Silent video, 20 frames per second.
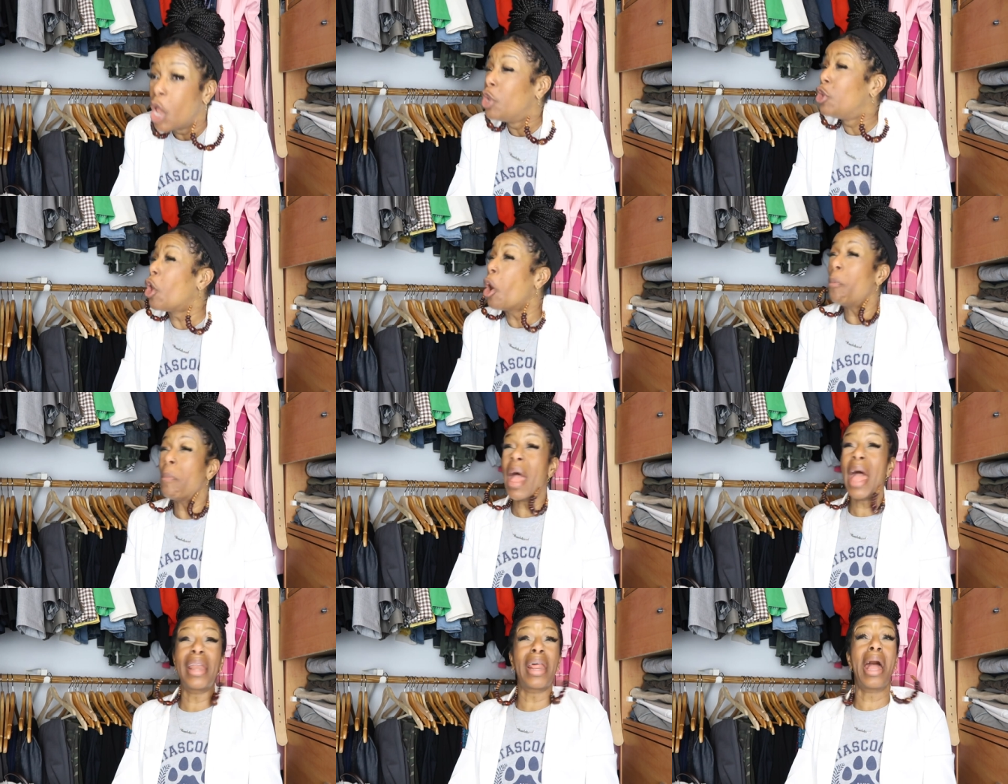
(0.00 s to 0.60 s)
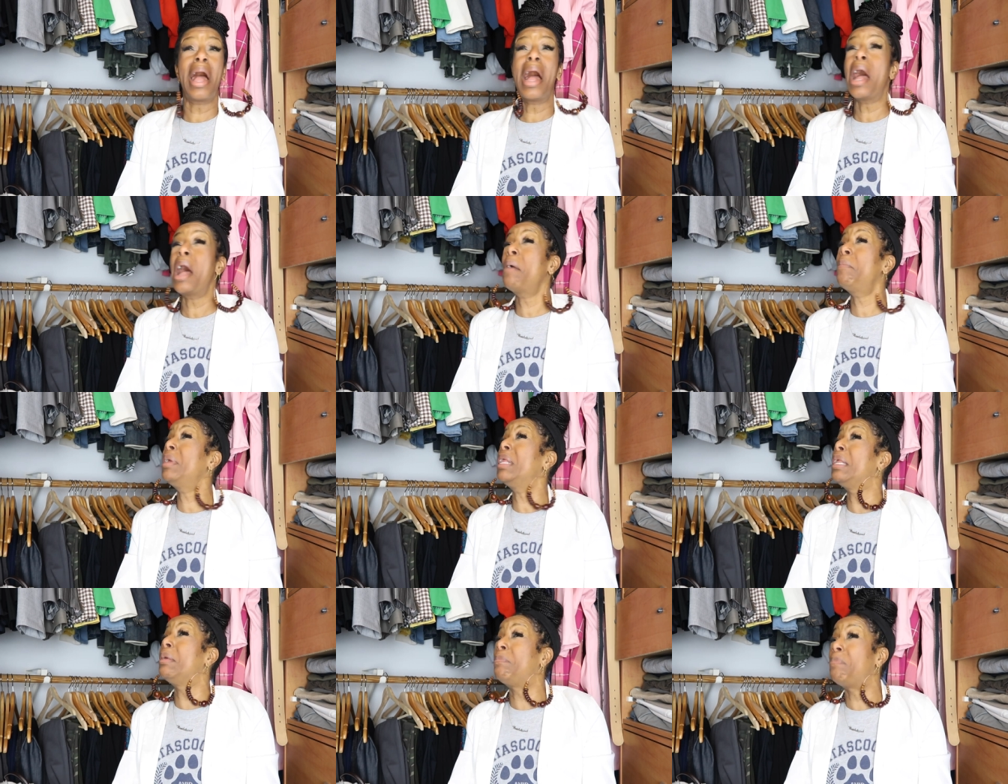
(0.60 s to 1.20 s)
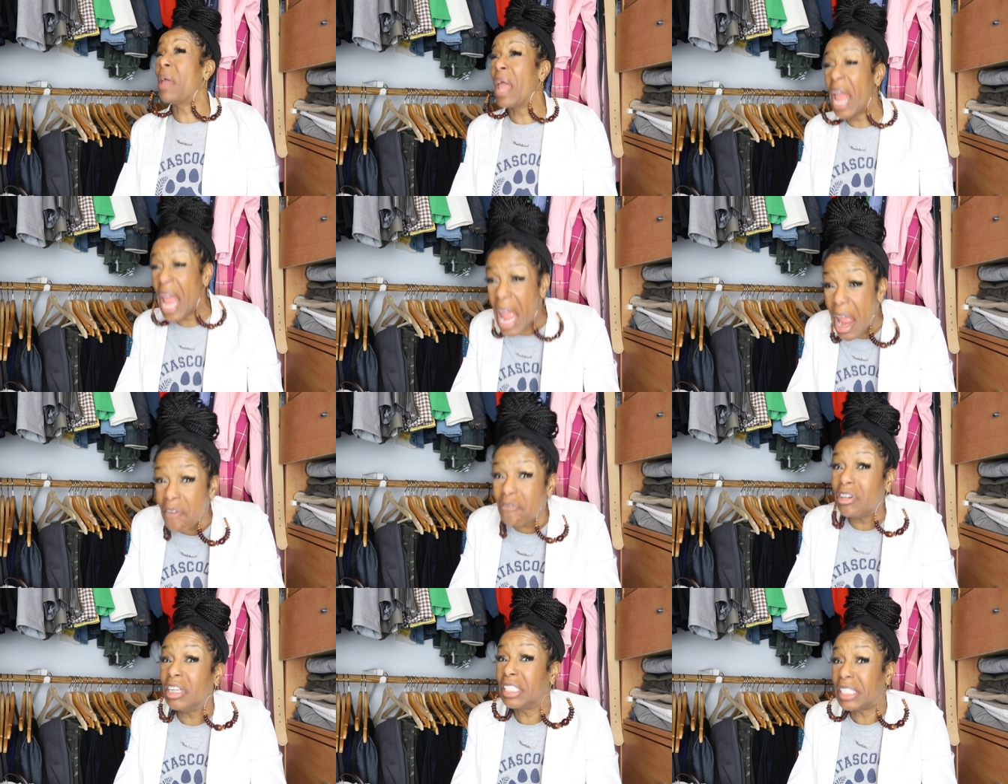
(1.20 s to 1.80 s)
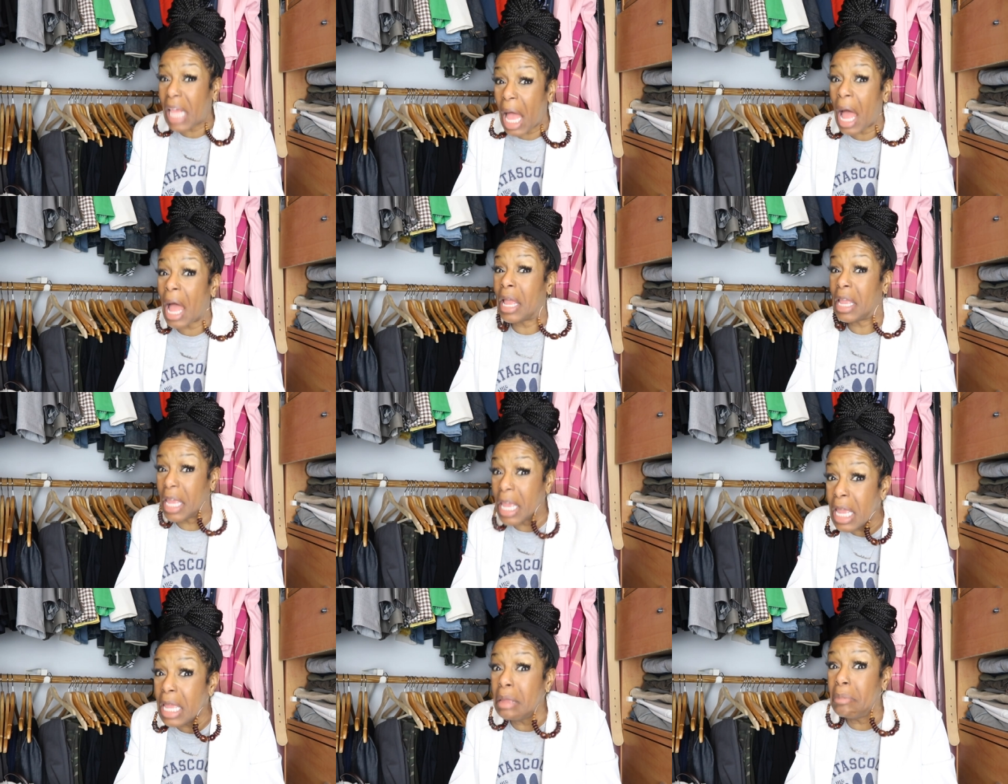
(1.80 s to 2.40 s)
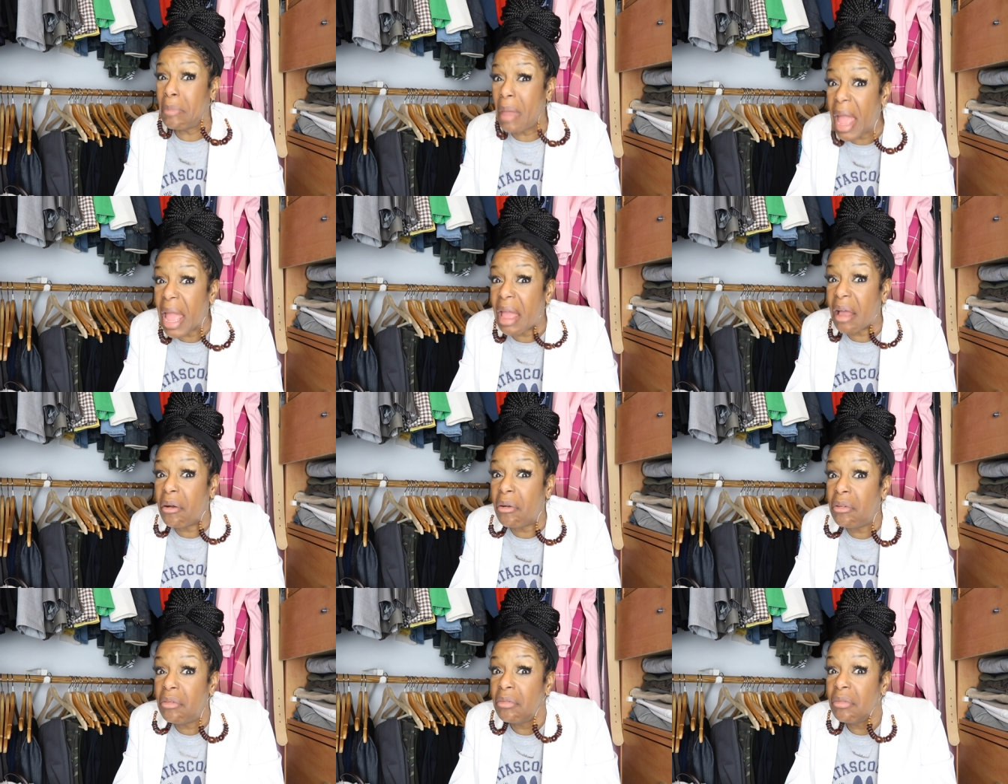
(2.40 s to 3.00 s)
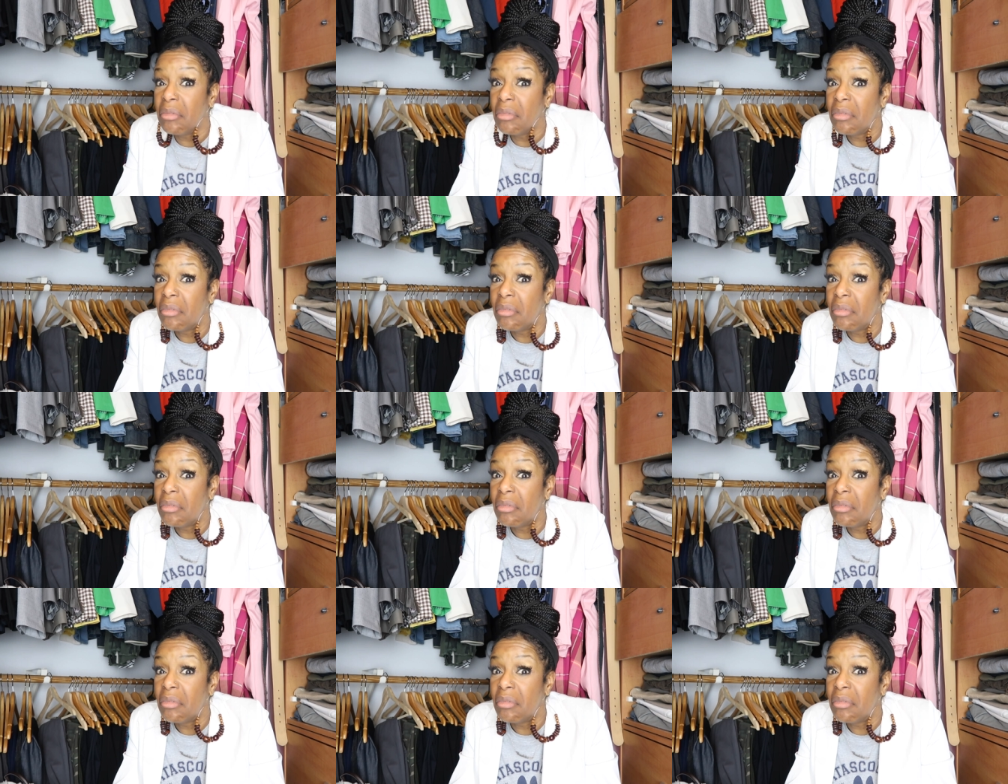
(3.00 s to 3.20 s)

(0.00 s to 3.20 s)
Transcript: no matter how many parents I email,